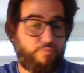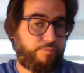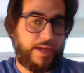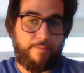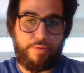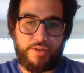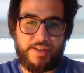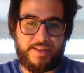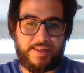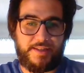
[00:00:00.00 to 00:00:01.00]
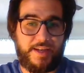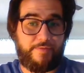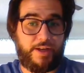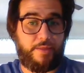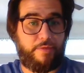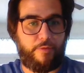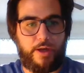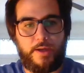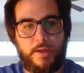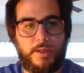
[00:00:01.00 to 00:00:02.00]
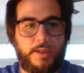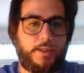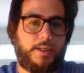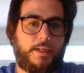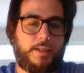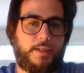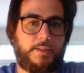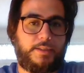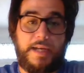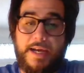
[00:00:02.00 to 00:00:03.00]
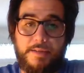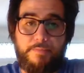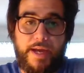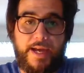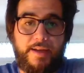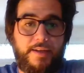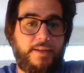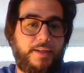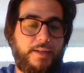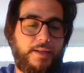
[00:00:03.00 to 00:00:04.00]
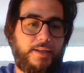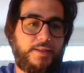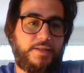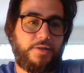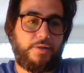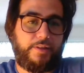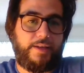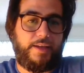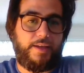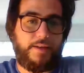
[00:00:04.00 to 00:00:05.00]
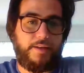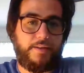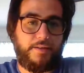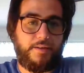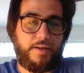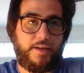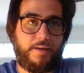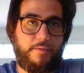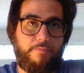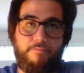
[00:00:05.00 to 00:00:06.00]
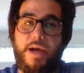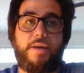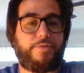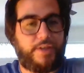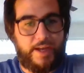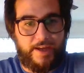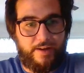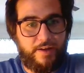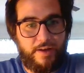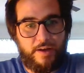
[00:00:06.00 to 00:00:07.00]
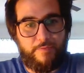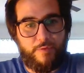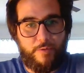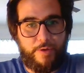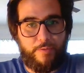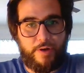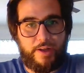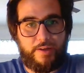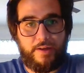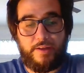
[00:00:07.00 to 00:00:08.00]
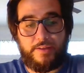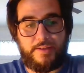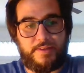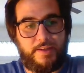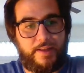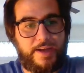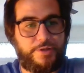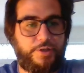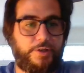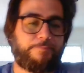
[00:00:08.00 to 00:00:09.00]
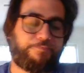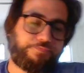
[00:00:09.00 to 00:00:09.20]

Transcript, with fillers: that puts us at seven and three. Uh, not bad. Uh, certainly uh, miles ahead of what we wanted to see last year.